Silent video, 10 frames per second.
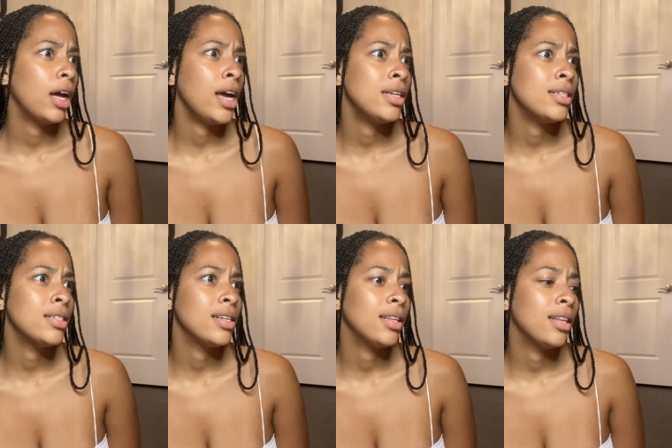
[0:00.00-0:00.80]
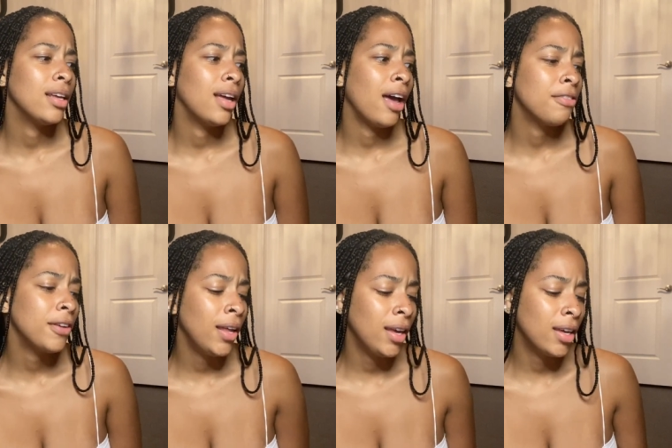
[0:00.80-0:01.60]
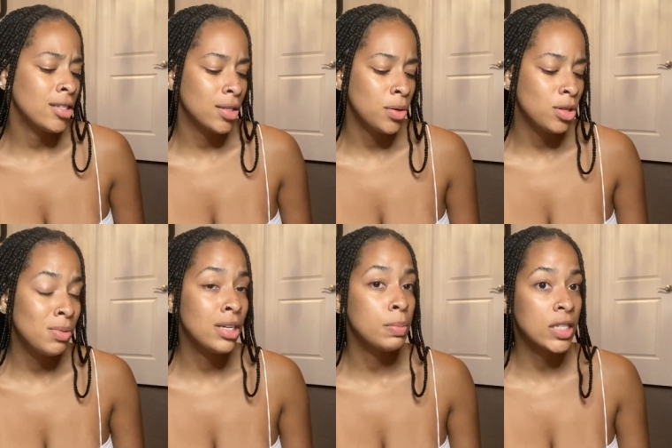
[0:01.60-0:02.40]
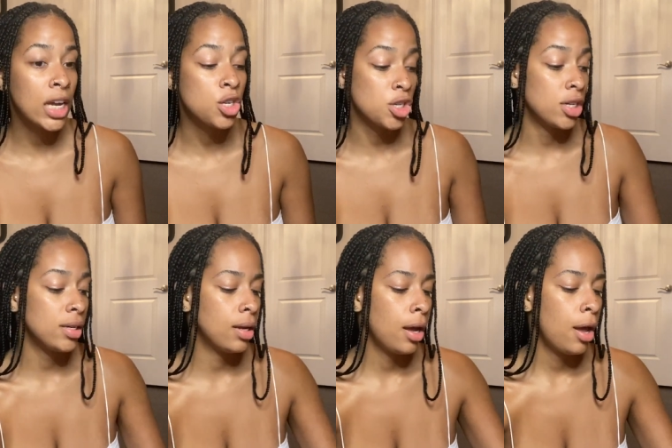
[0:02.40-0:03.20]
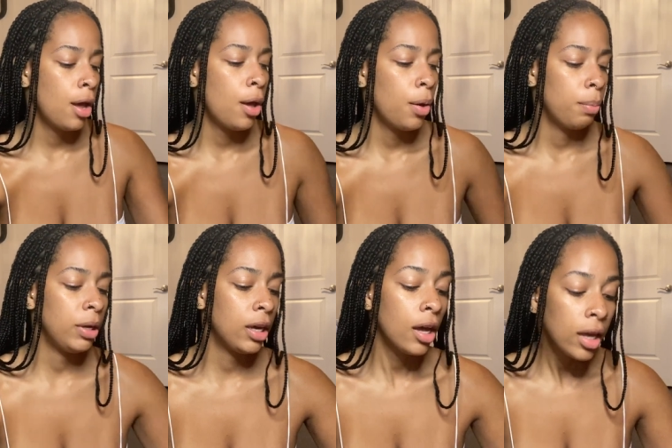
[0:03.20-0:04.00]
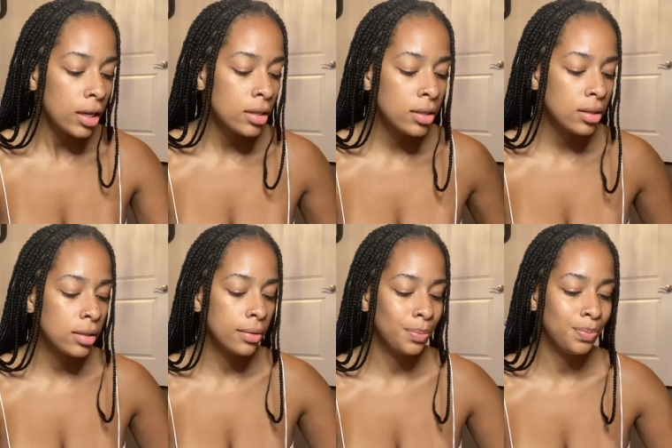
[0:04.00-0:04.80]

And I feel like it's going to be an obsession because